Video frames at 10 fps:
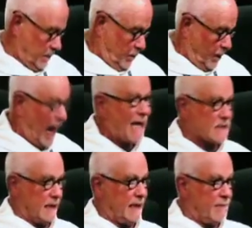We
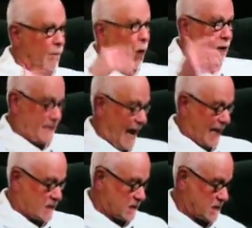actually need more
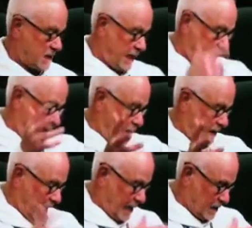taxes to take care of
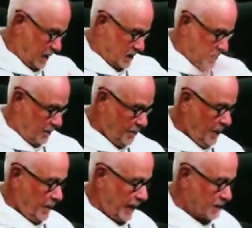Tesla,
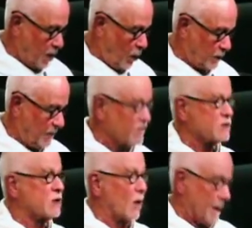but that's a whole different
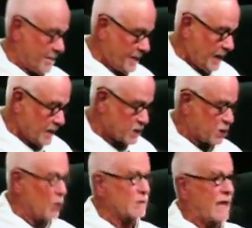story. The
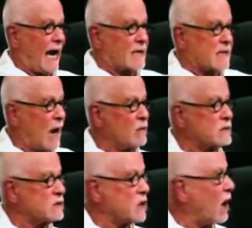school tax. I was
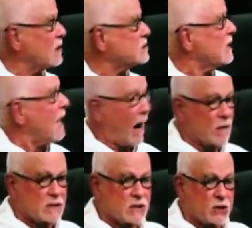in charge
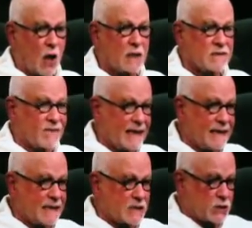of getting
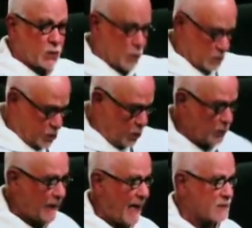this school
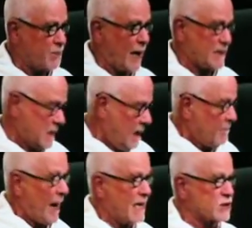tax
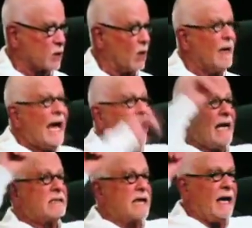passed through, and
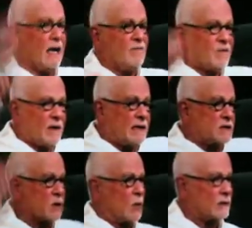it's an infinite
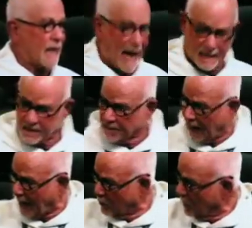school tax.
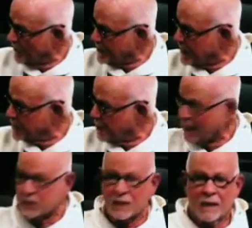I don't know if it's in his
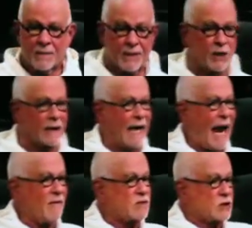budget, but you're going to
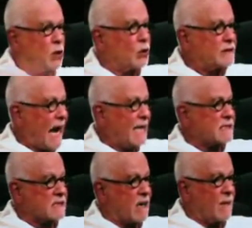have school
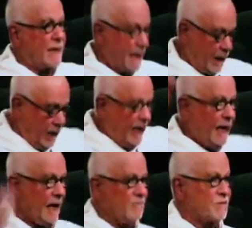taxes coming in here
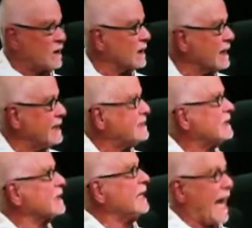infinitely until
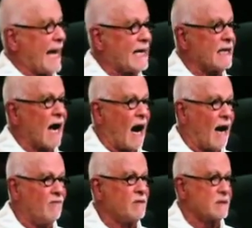the end
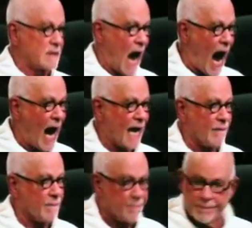of
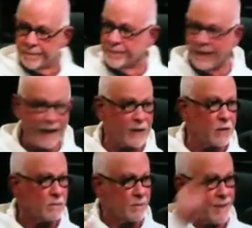time. Thank
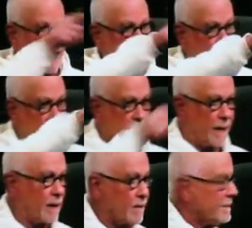you, Ms.
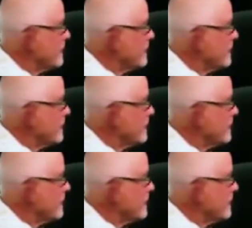Mayor.